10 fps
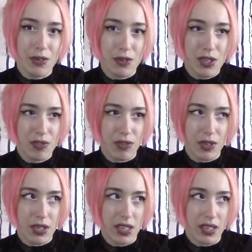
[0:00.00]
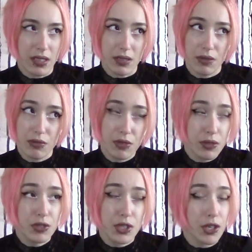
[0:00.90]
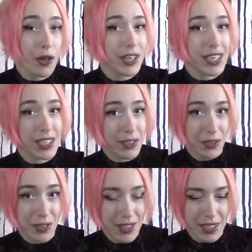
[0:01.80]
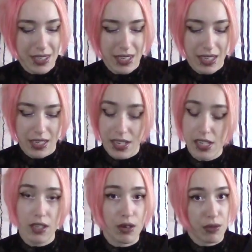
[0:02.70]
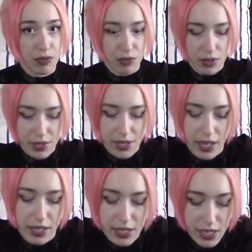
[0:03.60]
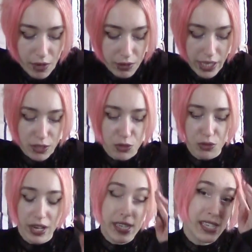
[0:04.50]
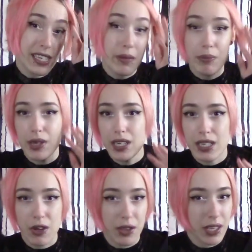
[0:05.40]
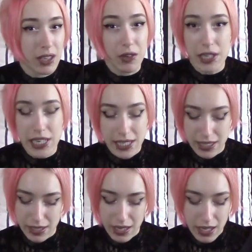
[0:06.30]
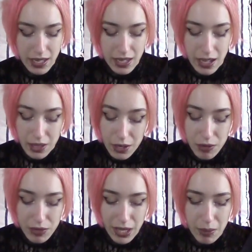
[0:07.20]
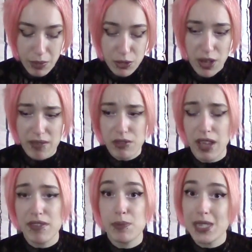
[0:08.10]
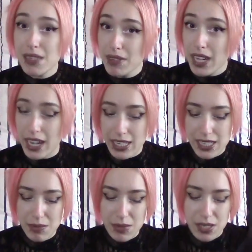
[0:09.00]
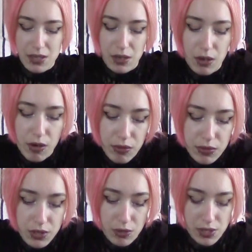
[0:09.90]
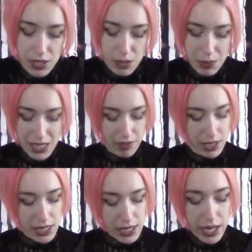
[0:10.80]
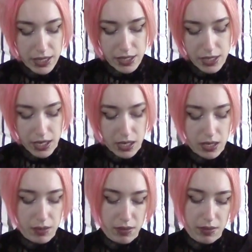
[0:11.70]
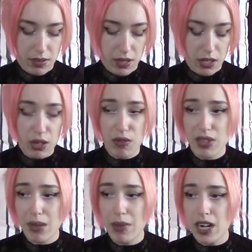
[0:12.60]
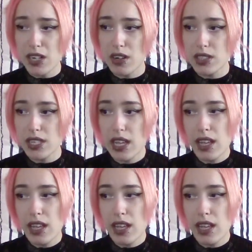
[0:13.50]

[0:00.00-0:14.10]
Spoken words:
use for a future Lolita look. There's a lot of styles that I would like to try, steampunk, gothic Lolita. A lot of them, but you have to have specific items of those specific styles, and a lot of them are not